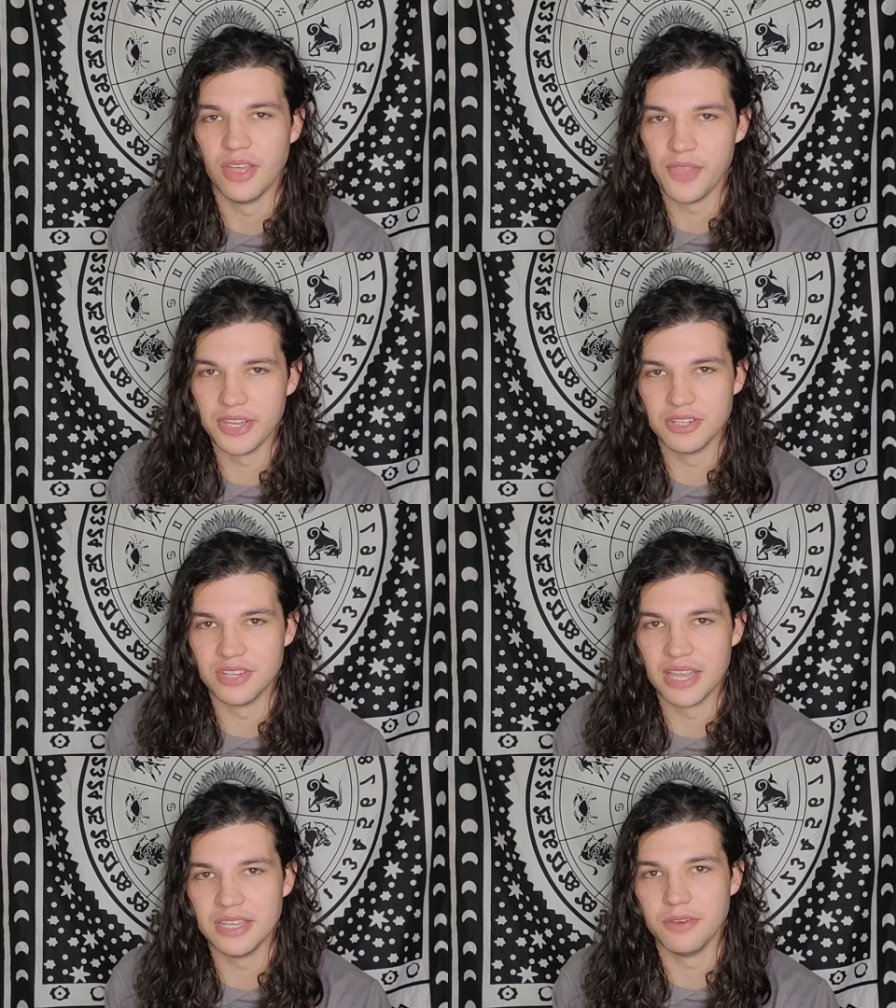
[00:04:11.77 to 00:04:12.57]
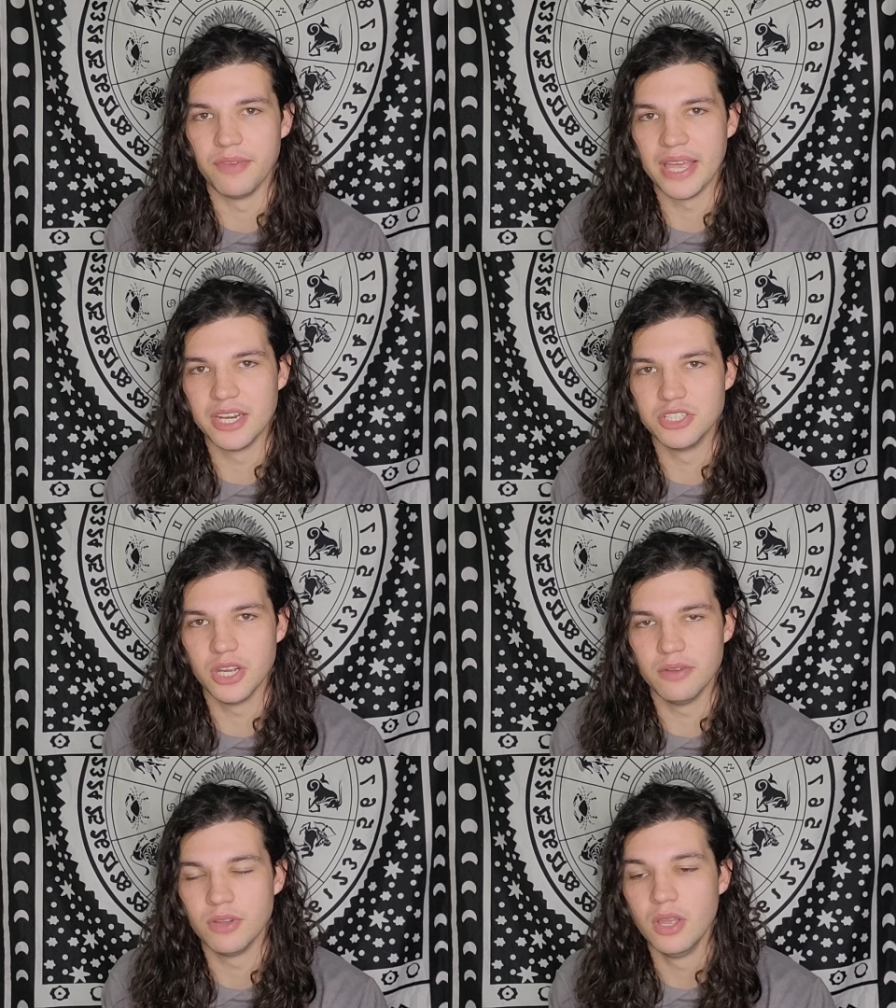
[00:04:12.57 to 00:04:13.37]
that they could take advantage
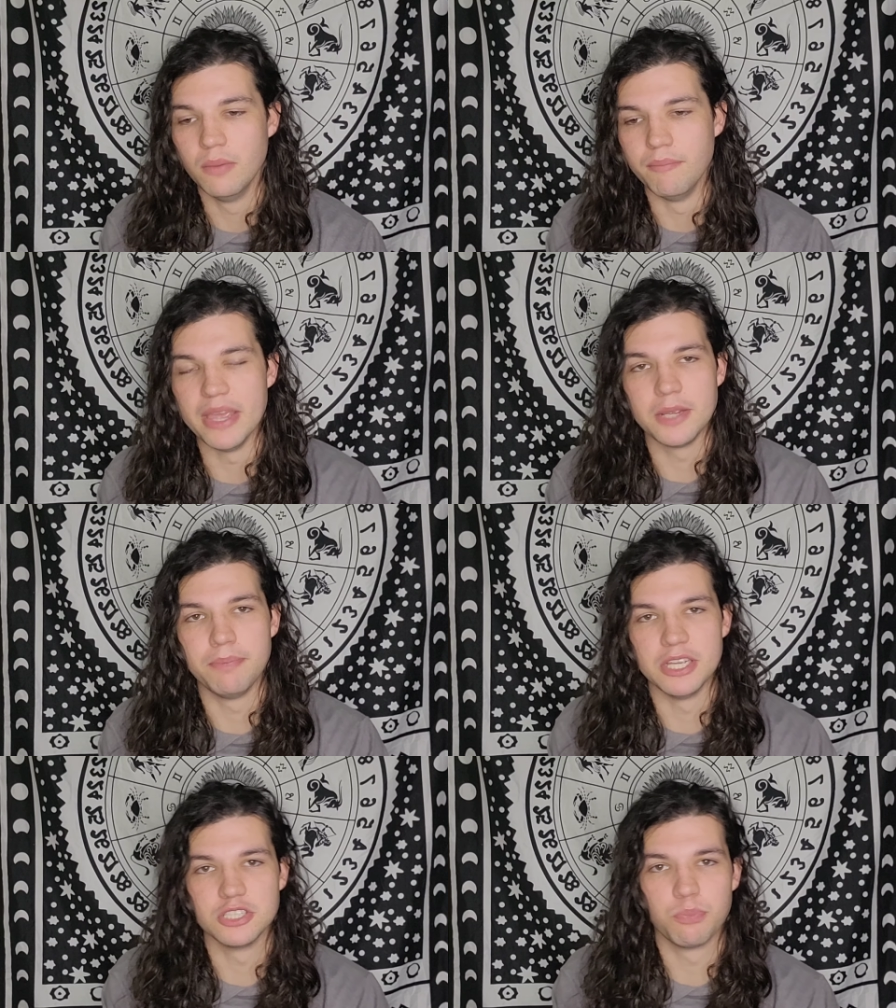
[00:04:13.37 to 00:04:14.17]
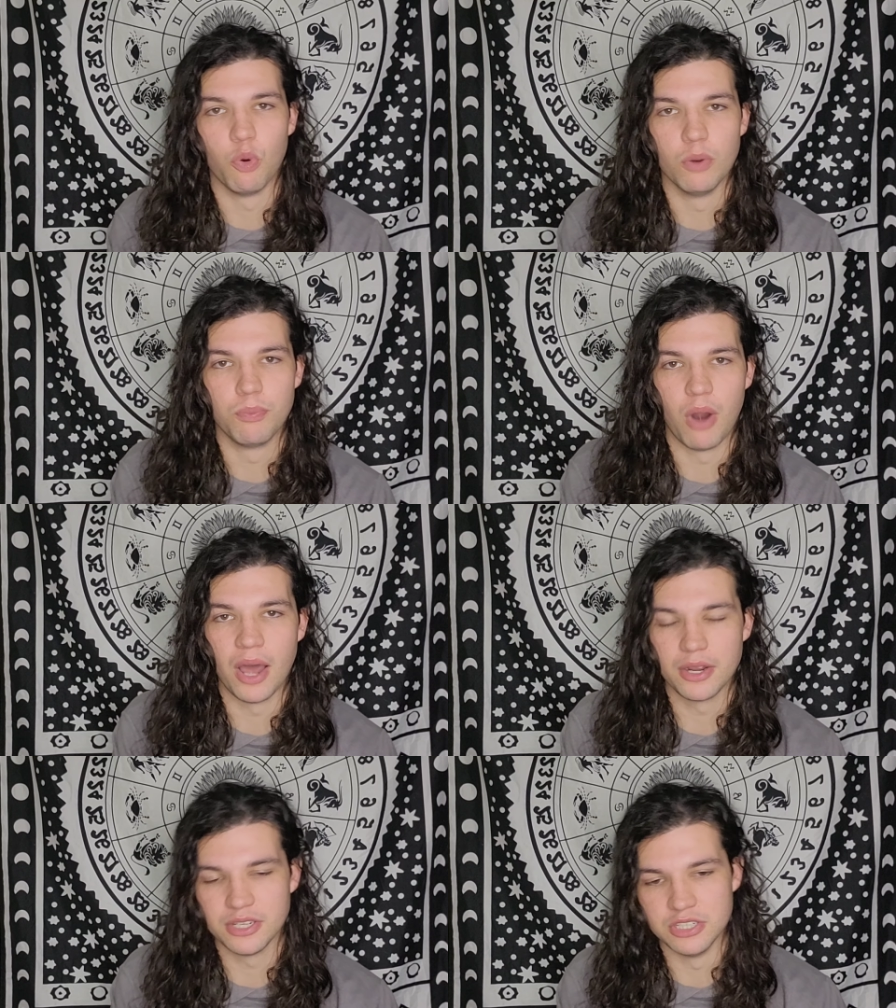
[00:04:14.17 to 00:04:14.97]
of, make piss poor
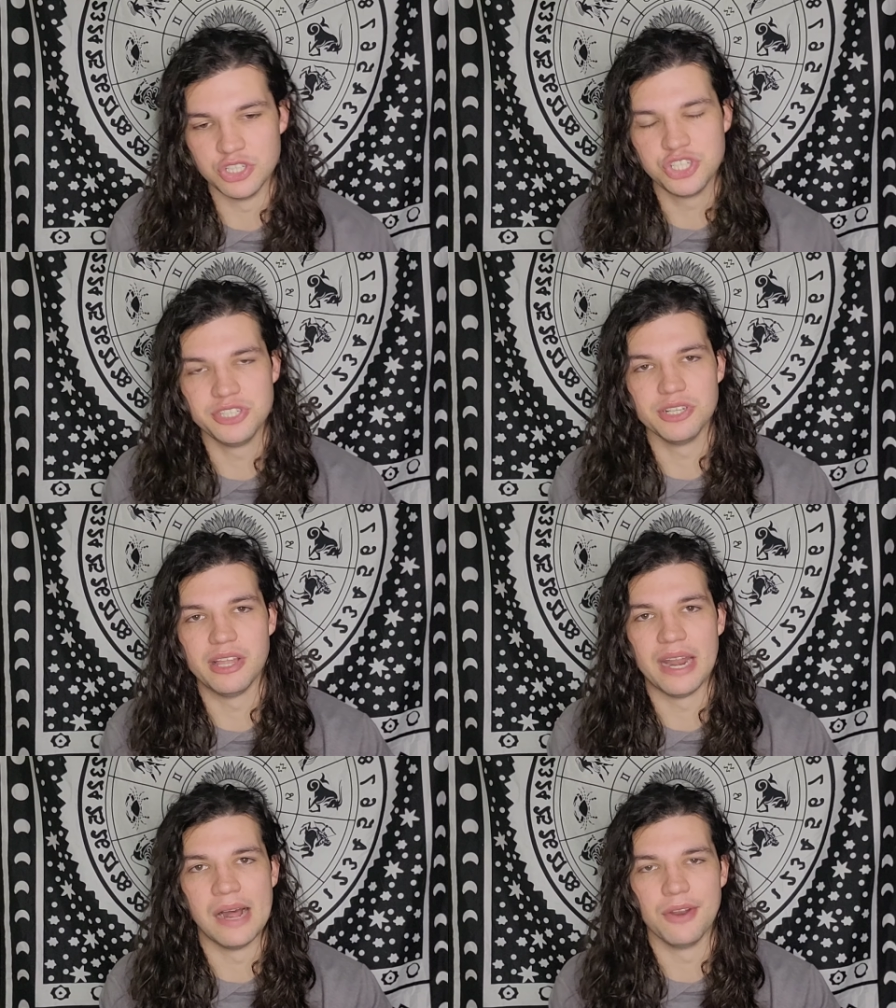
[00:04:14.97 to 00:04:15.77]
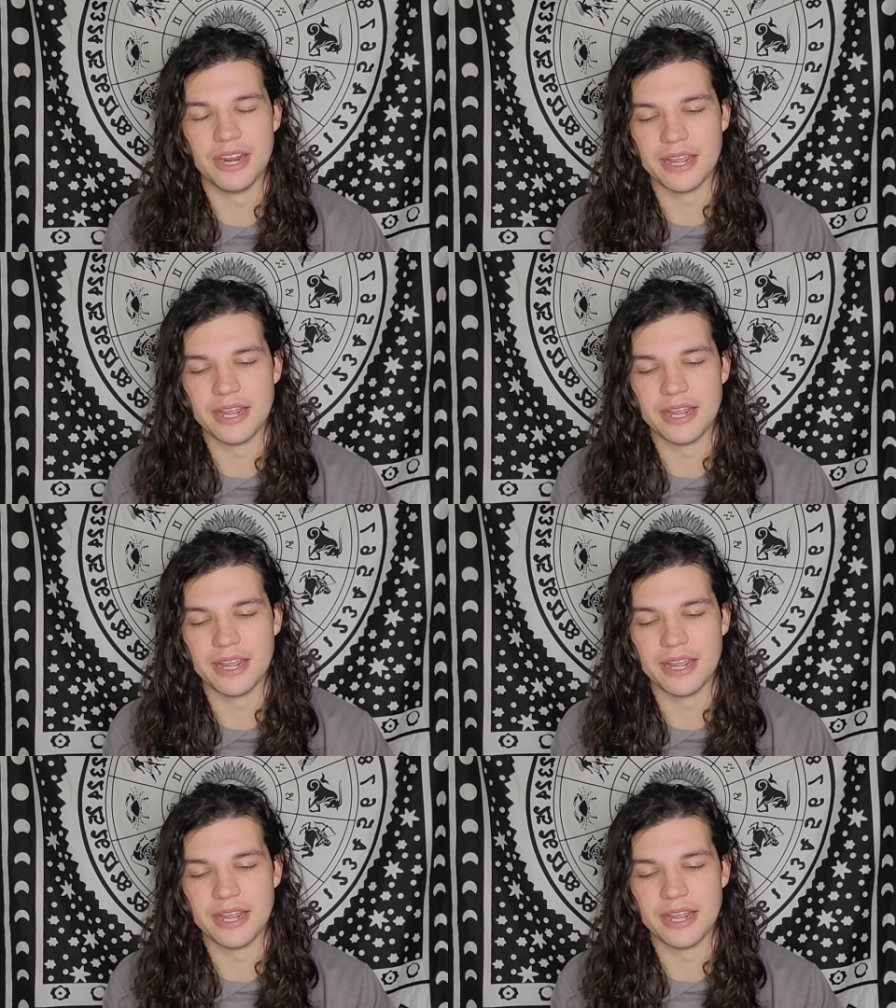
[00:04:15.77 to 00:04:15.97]
product, and shill it out.